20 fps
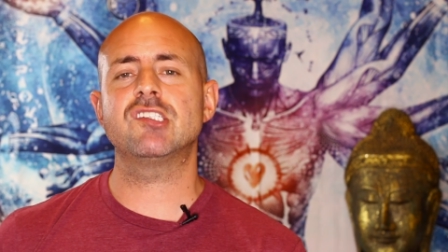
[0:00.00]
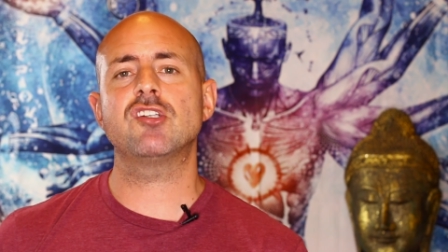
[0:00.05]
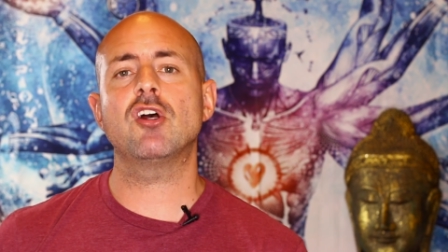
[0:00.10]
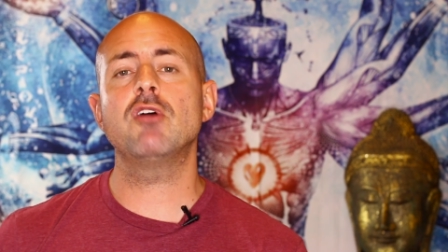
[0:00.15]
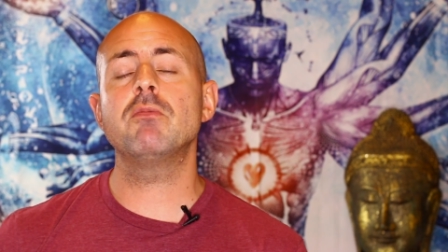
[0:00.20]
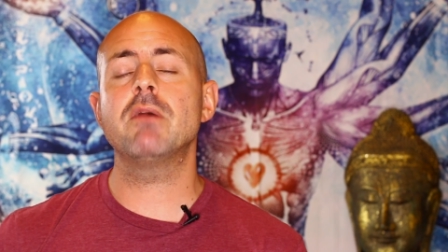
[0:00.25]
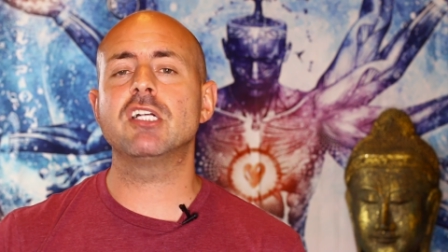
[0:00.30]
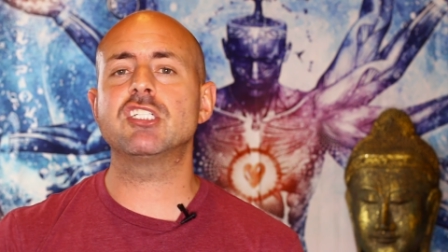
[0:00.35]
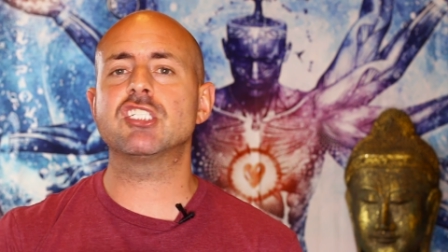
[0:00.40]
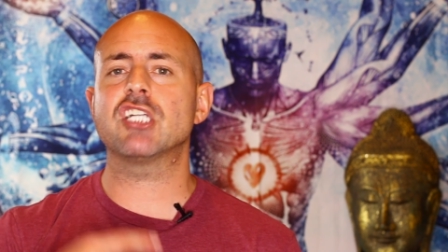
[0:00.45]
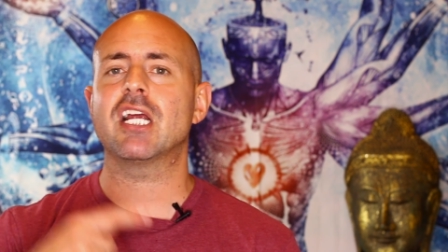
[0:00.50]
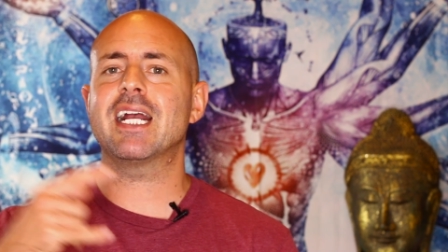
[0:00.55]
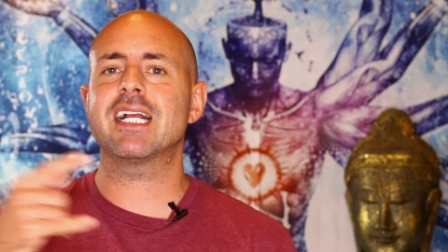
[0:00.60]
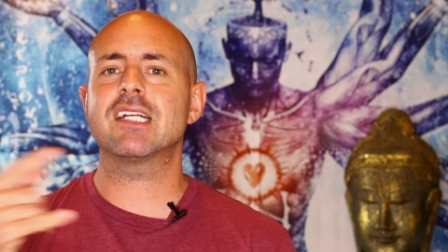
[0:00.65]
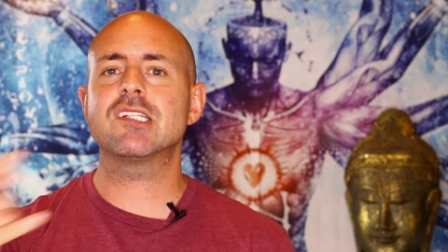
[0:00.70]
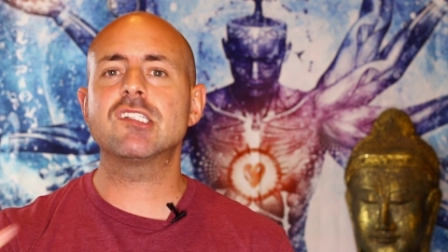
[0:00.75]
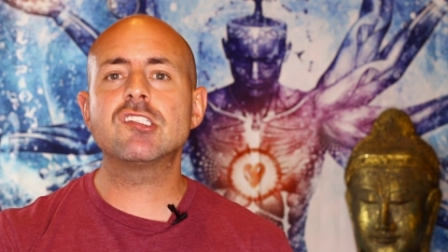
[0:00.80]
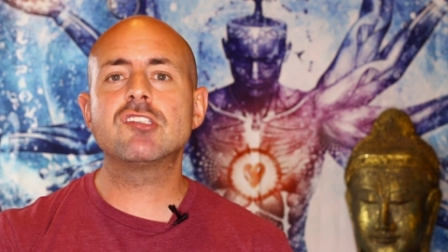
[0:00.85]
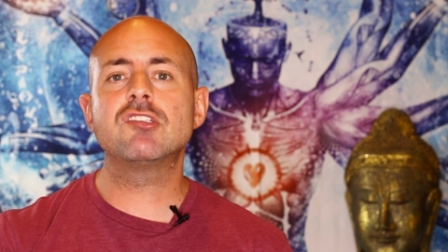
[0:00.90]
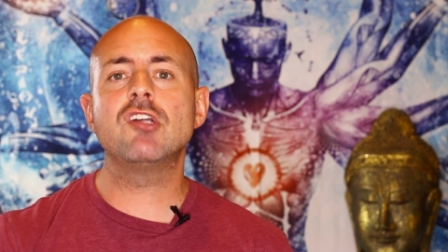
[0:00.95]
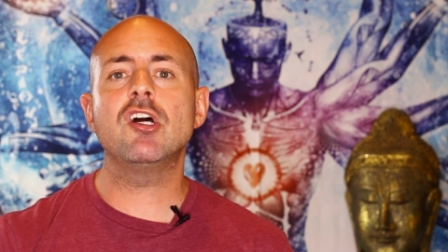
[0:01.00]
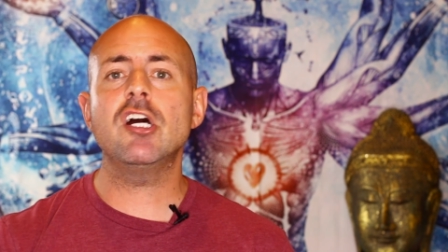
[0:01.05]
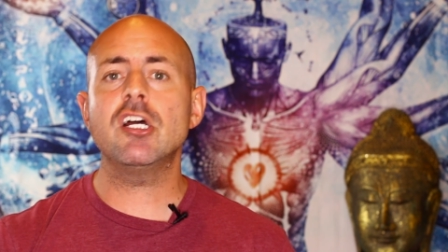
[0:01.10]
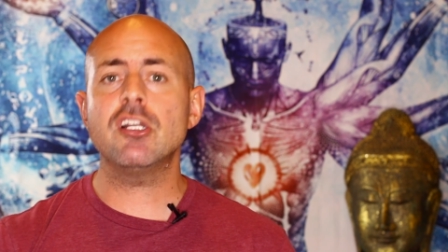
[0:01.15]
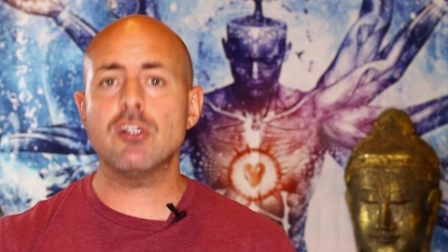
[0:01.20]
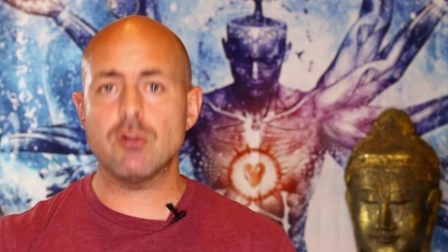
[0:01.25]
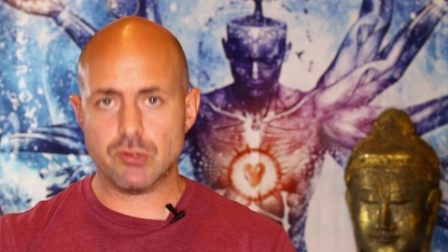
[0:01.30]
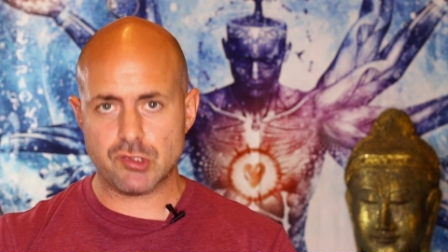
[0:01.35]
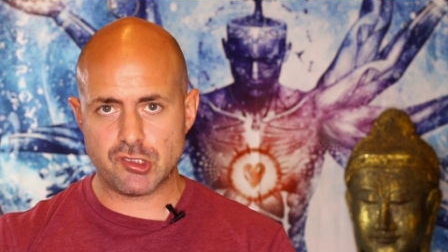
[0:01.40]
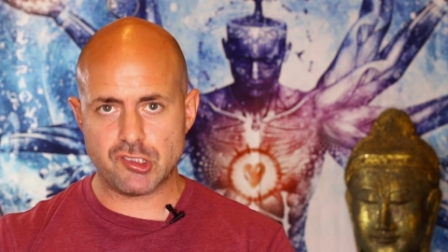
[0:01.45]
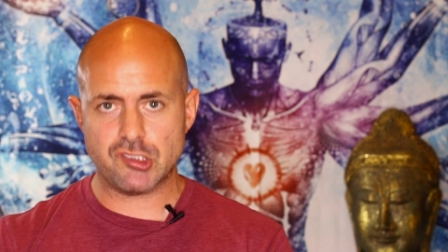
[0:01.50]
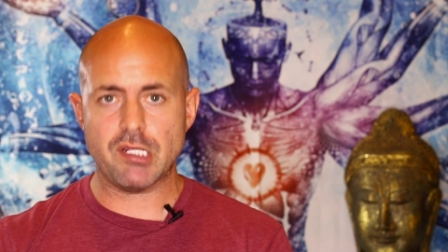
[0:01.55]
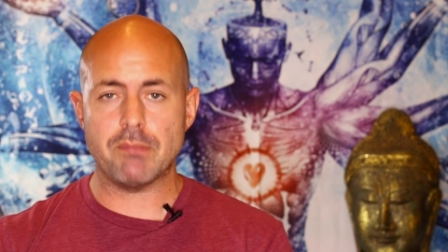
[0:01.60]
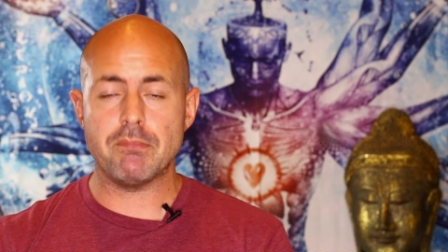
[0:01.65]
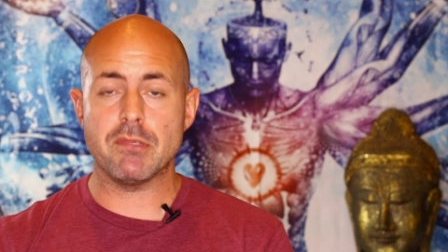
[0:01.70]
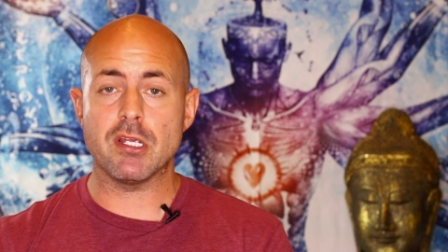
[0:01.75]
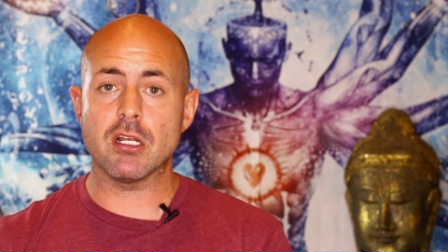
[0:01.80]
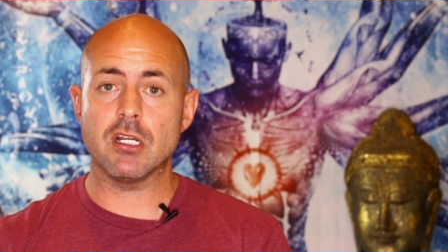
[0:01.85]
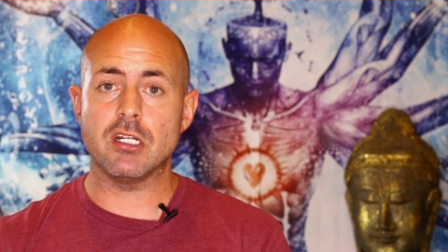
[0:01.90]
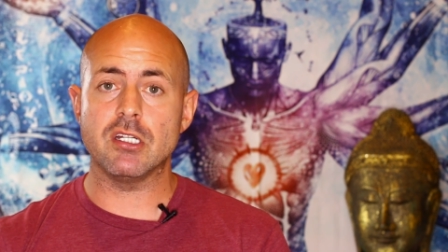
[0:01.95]
so much external
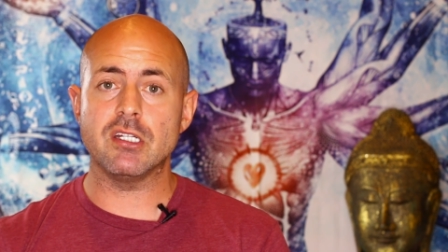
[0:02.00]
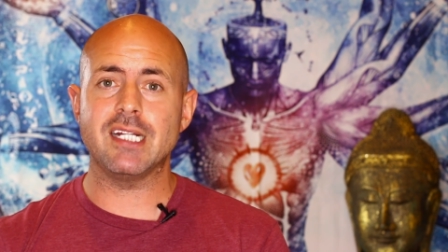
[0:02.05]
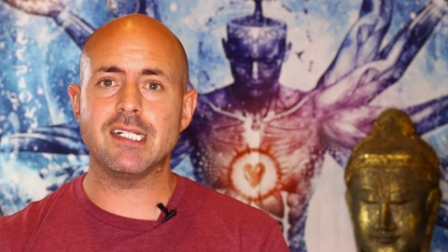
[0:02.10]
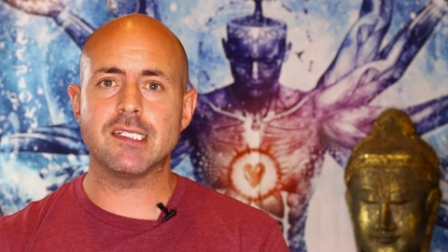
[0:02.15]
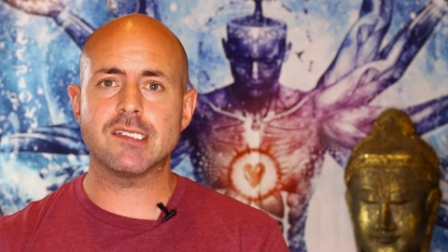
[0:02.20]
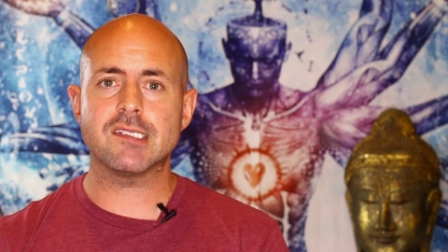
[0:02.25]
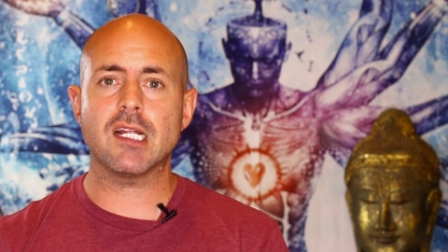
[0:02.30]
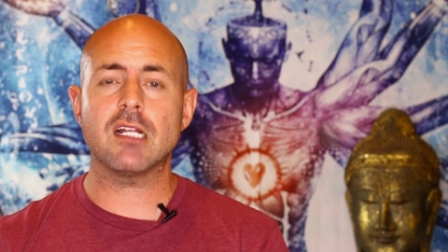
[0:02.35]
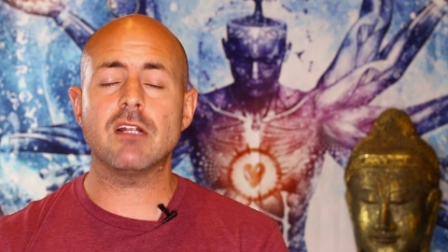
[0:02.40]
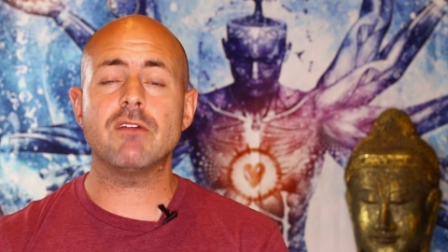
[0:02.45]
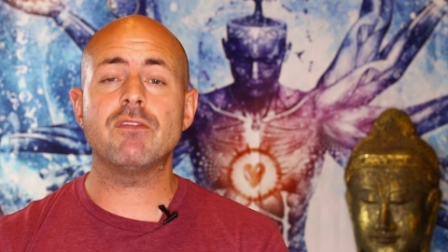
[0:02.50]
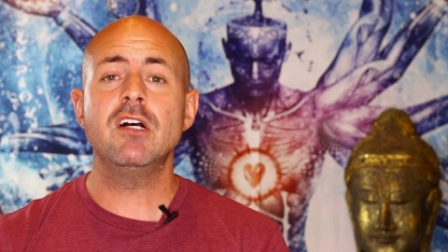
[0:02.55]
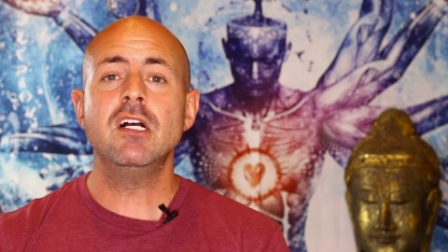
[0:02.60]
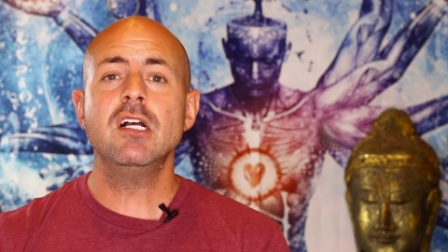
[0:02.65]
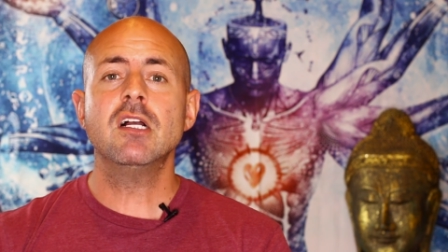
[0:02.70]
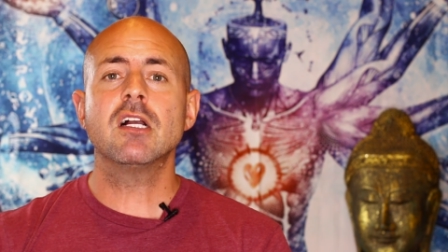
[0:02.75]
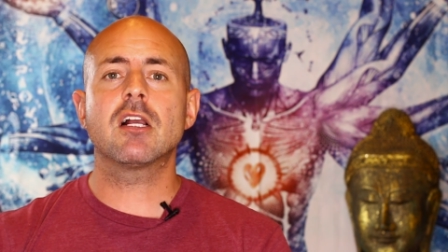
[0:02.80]
stimulant instead of